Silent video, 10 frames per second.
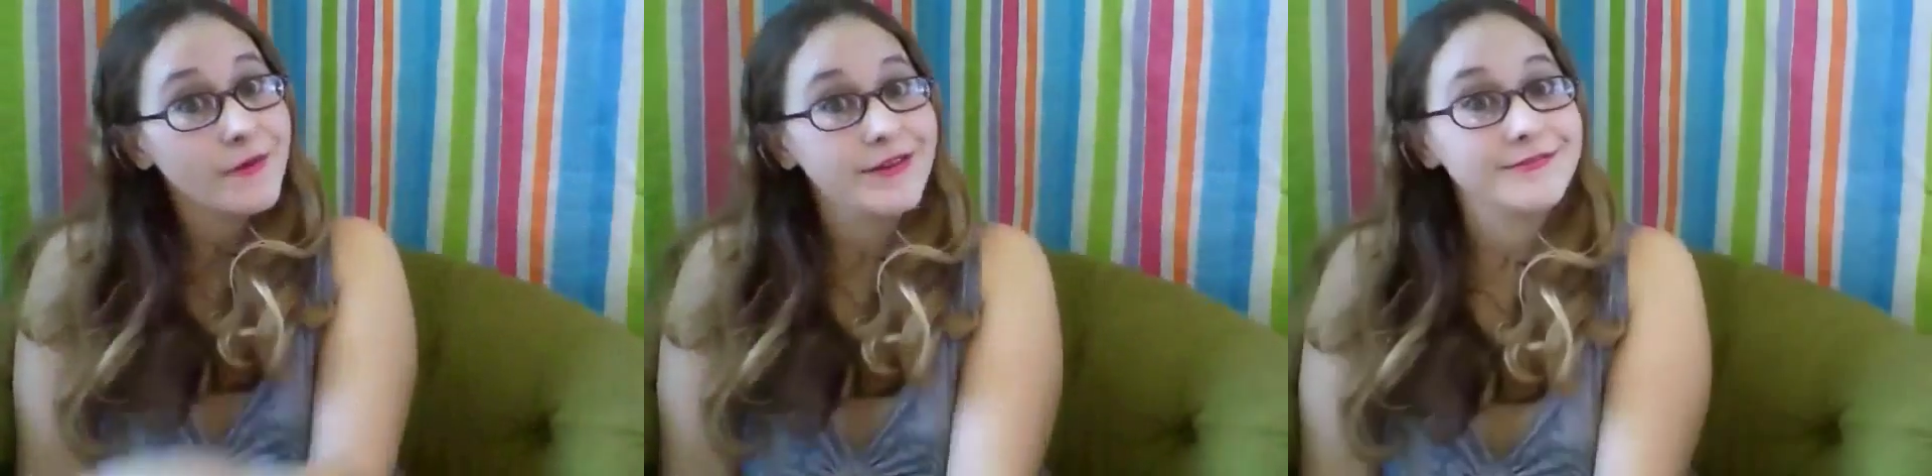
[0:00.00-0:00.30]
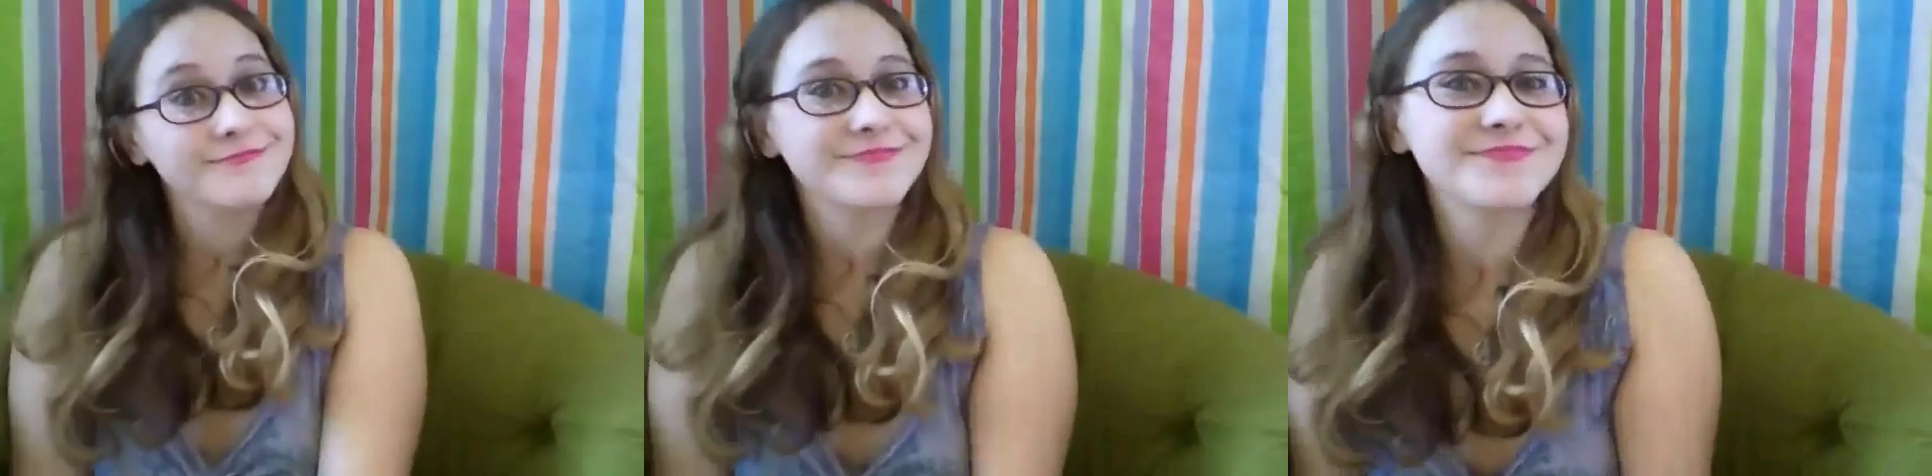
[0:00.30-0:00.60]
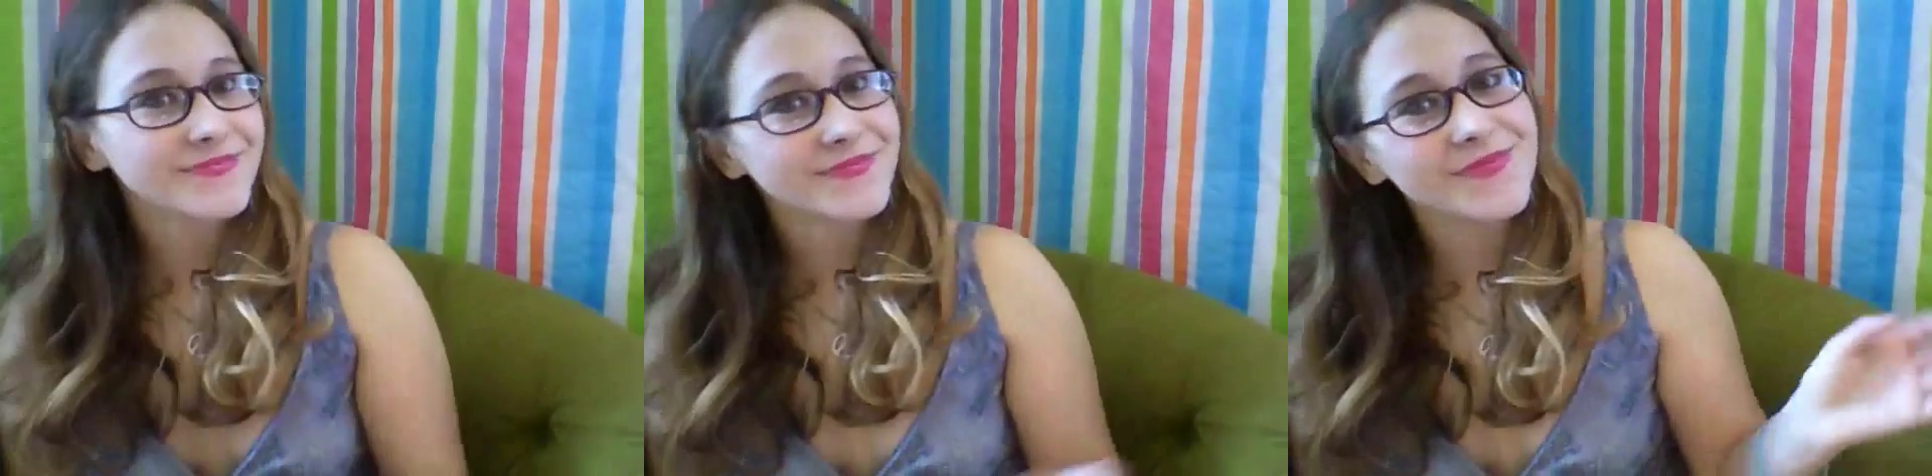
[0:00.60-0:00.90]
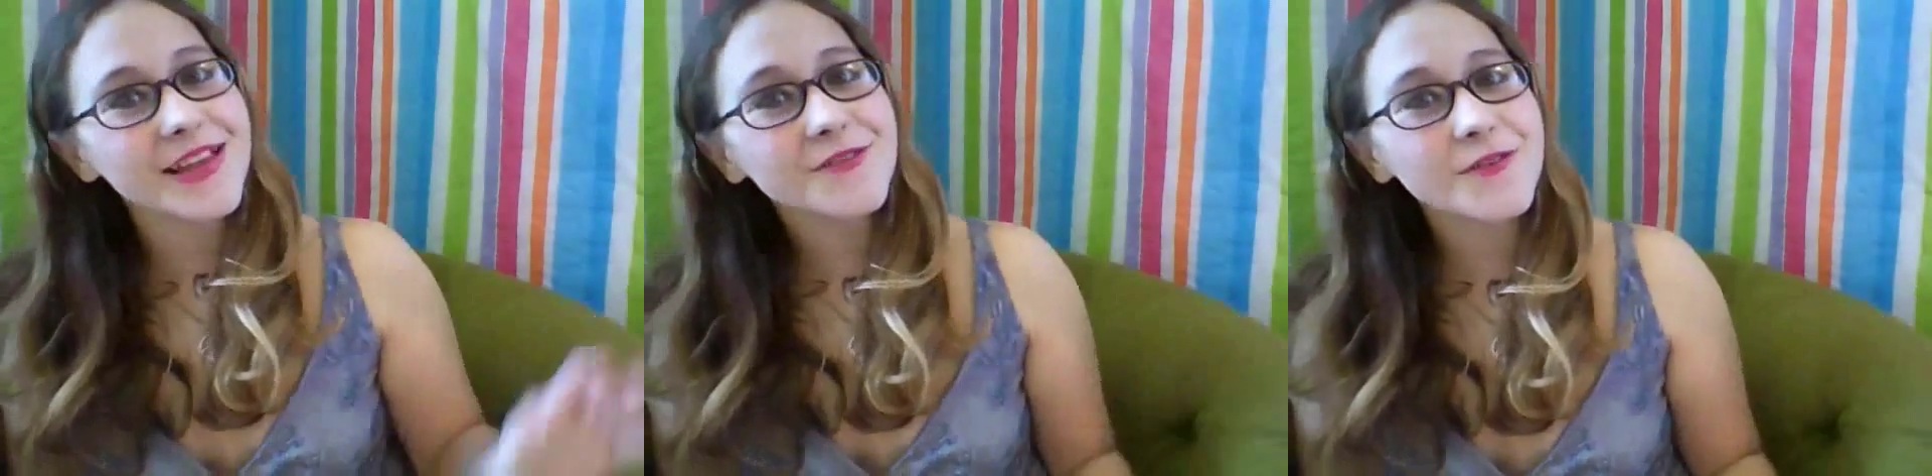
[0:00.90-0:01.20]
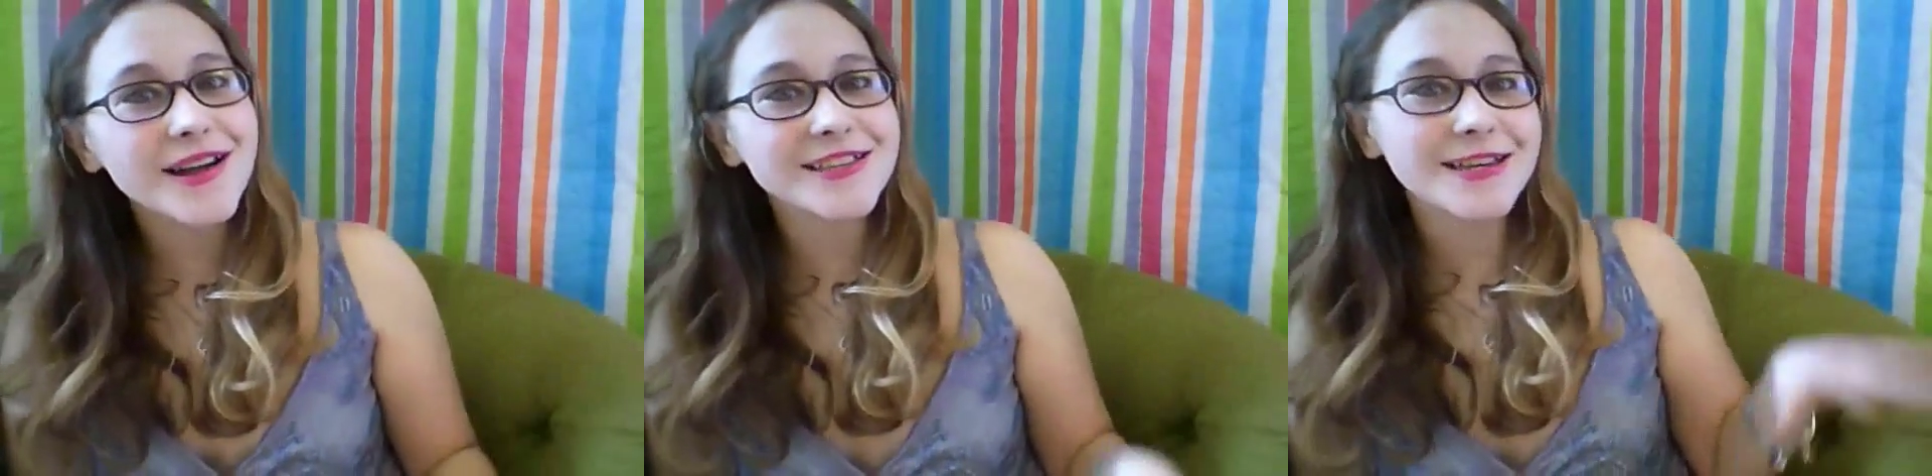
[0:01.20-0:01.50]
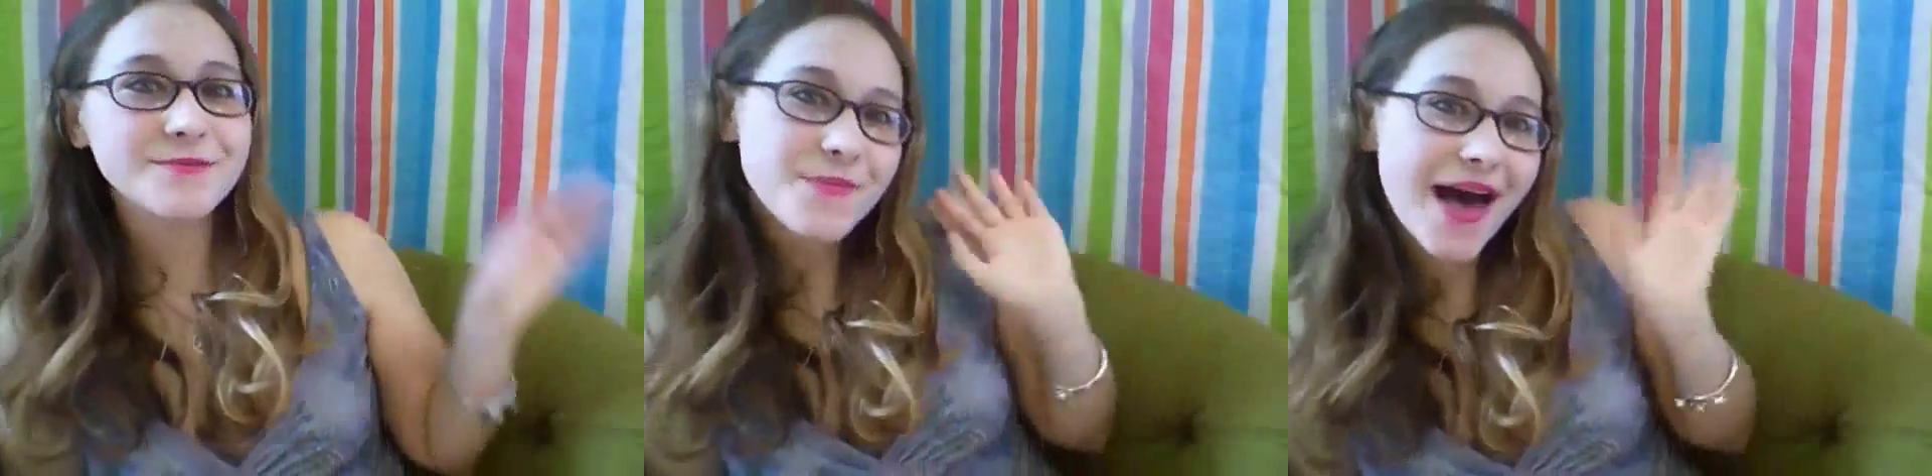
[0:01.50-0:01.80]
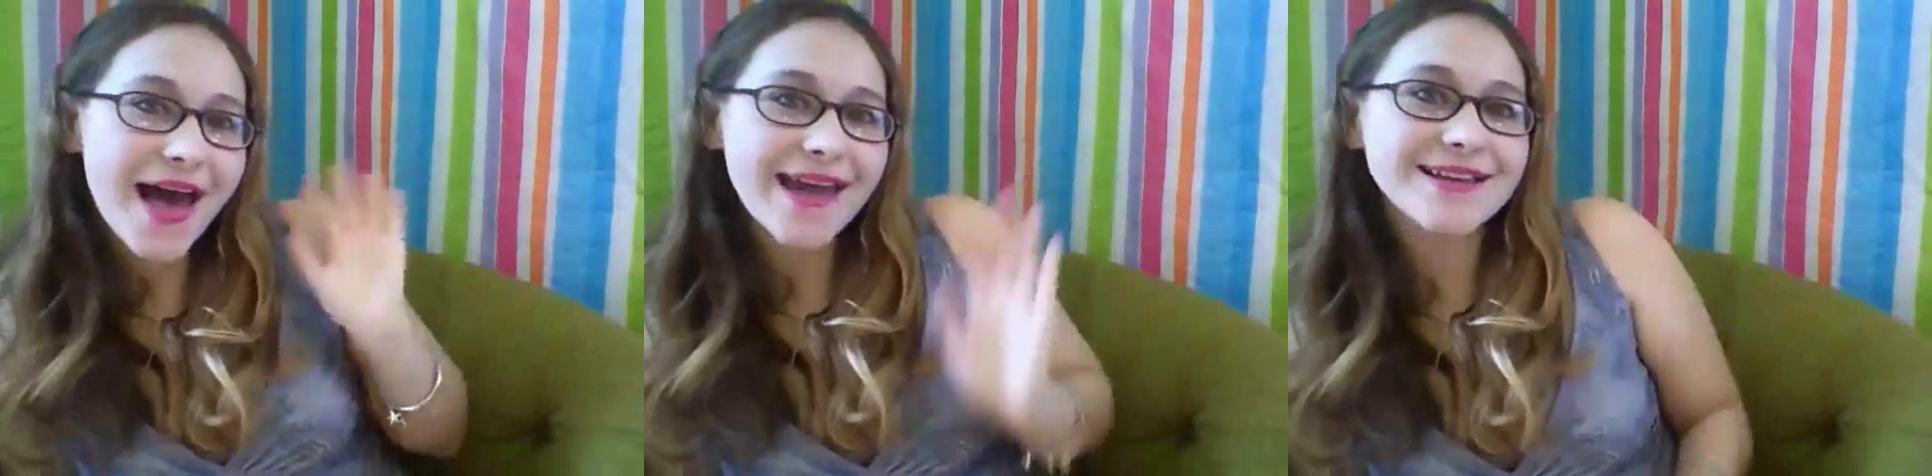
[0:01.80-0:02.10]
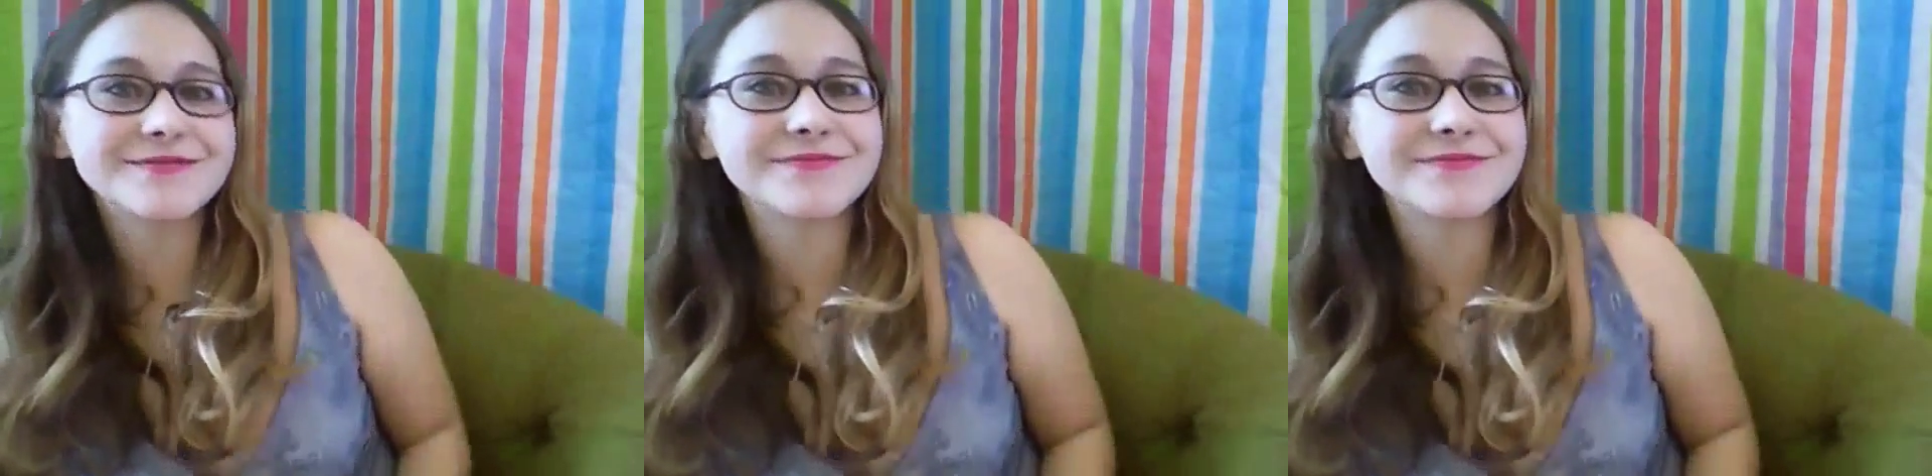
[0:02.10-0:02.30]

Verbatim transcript: button. Thanks for watching. Bye!